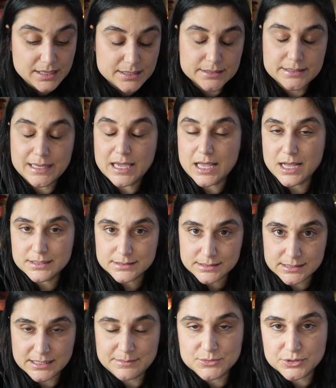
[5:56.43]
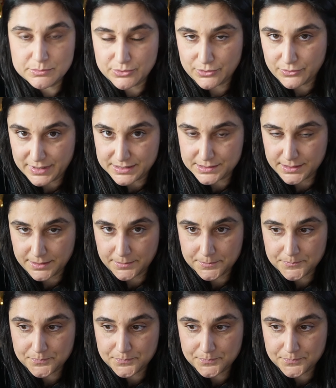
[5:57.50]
that they can't seem to progress in.